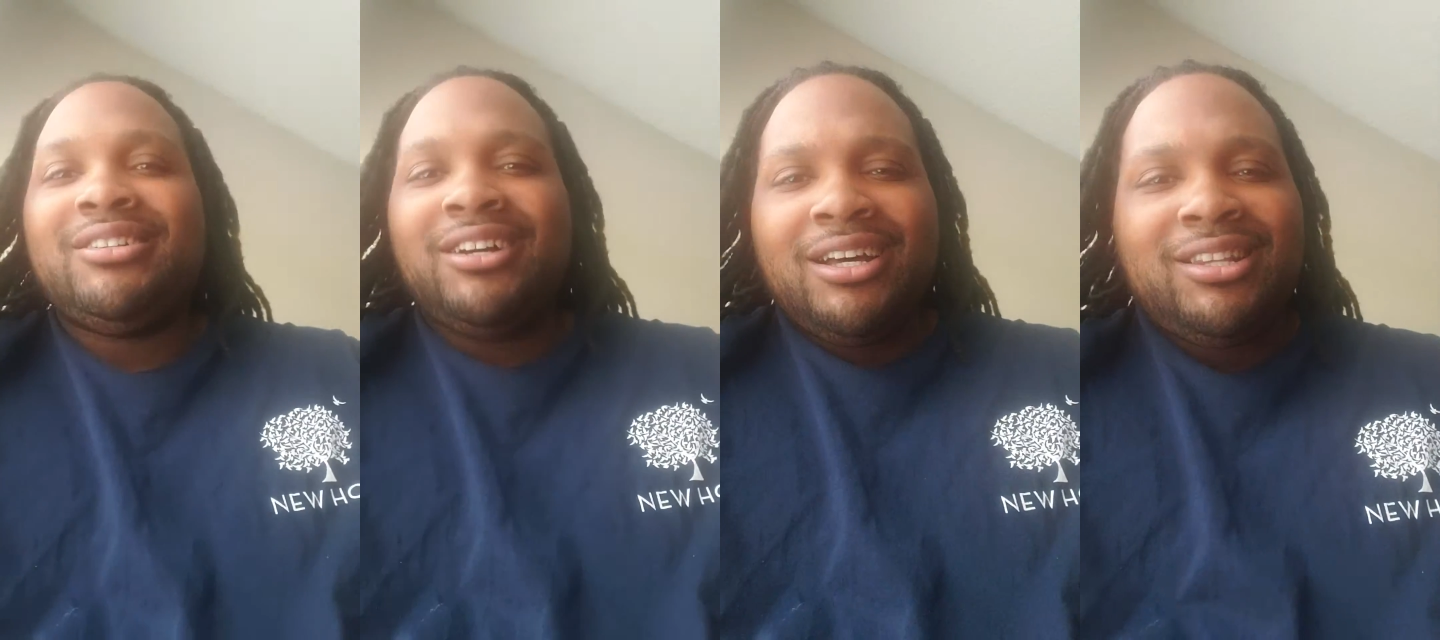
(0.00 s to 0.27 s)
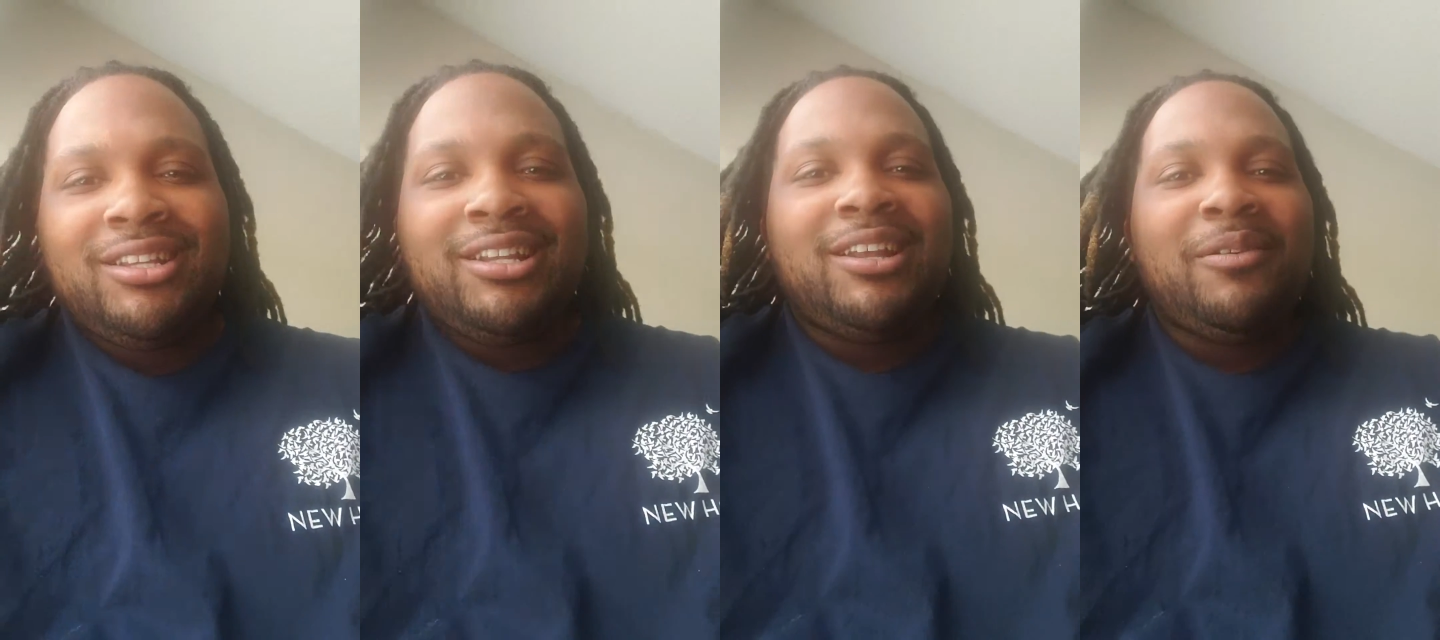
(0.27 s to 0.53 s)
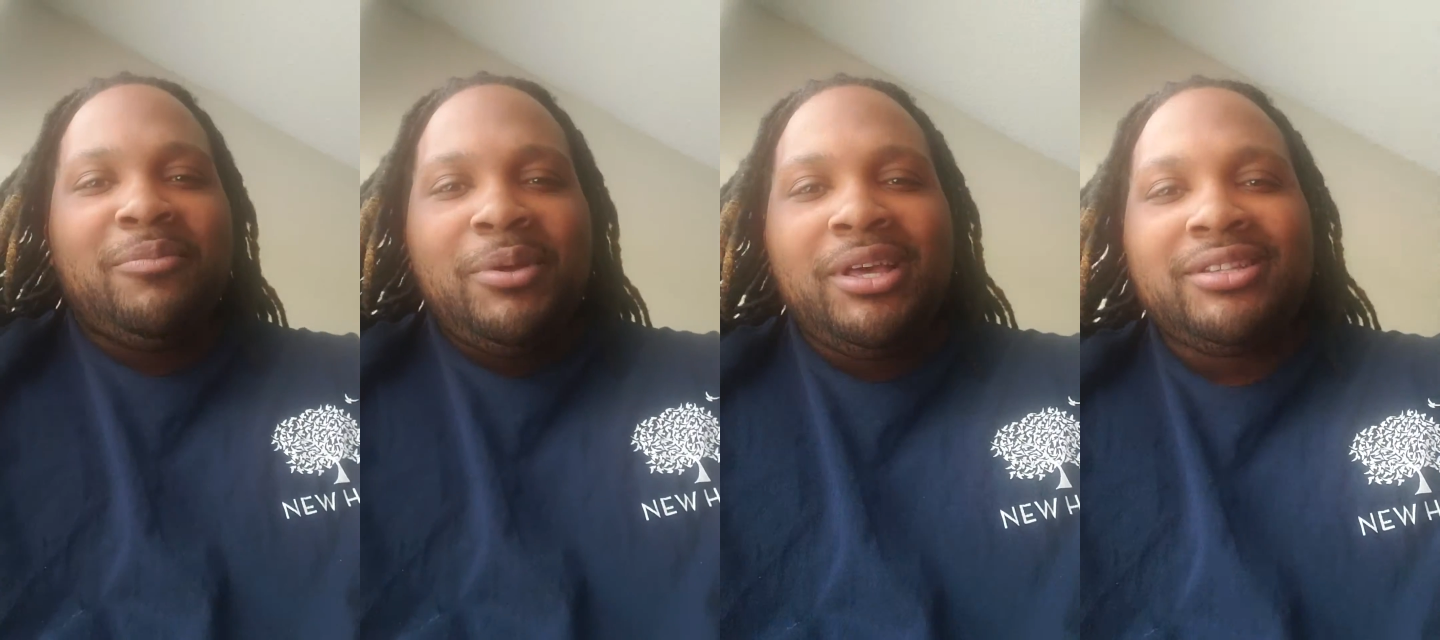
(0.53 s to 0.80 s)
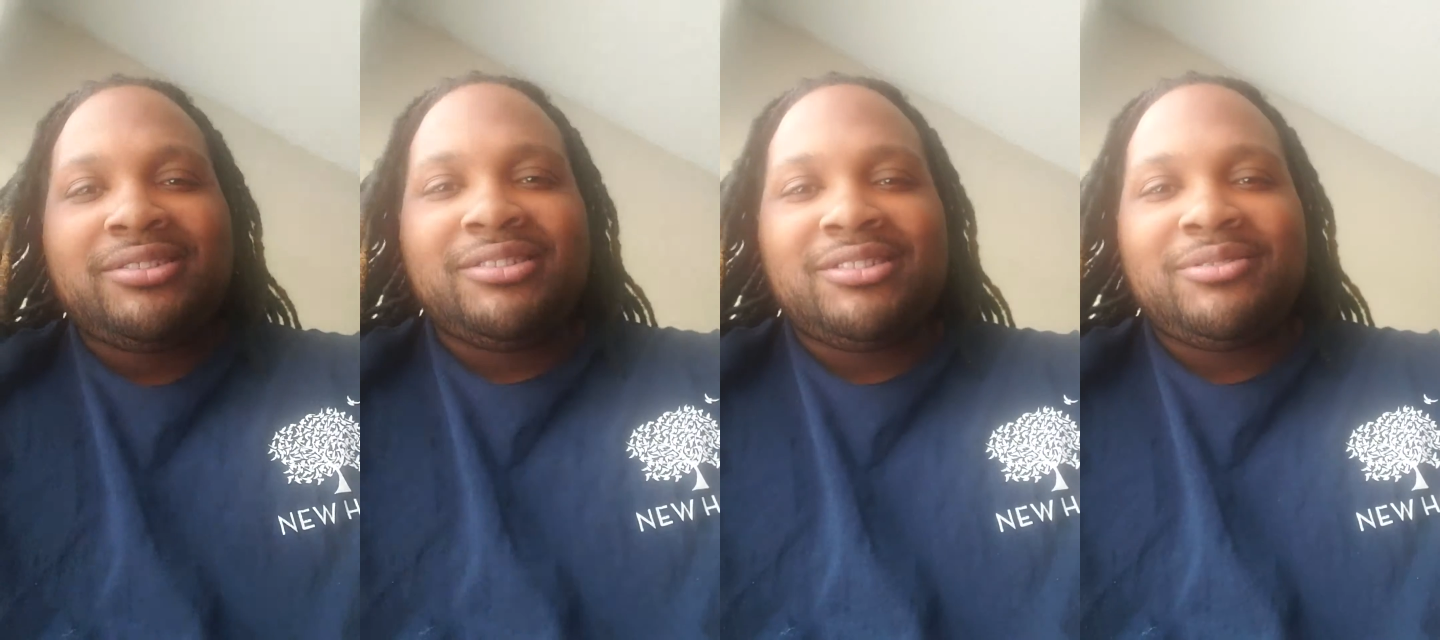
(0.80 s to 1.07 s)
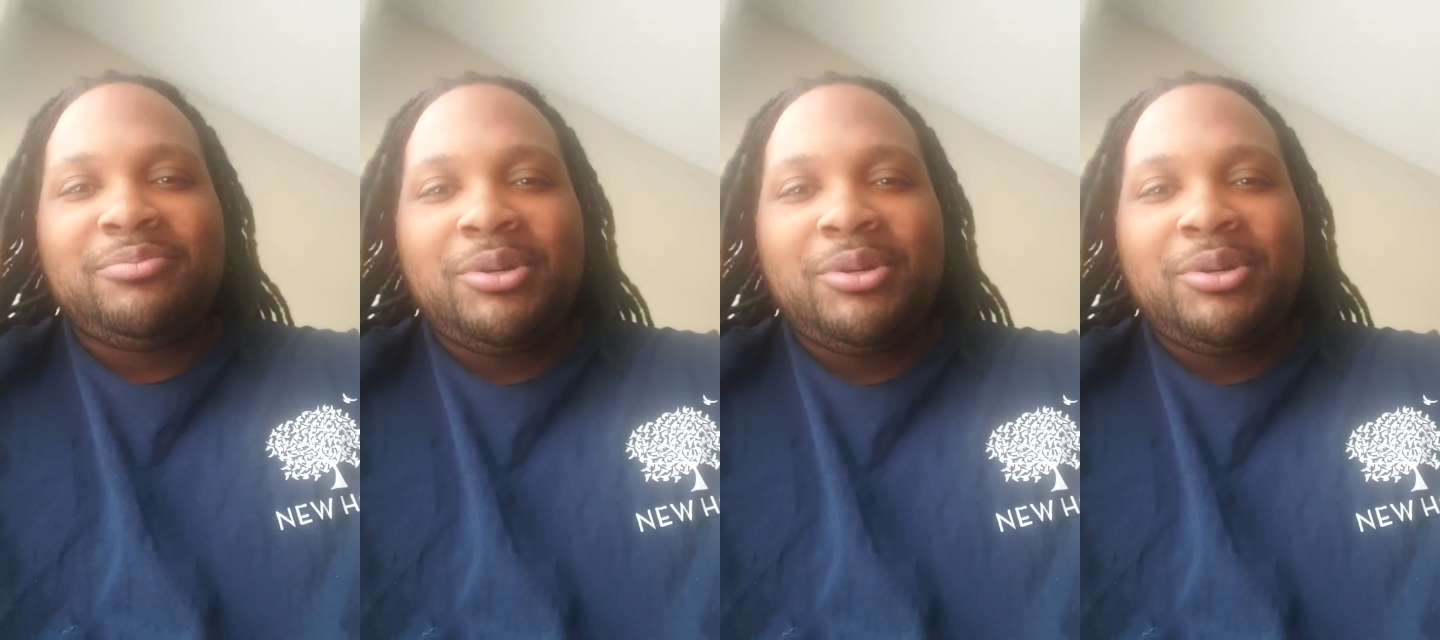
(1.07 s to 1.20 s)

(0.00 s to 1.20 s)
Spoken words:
other than a business.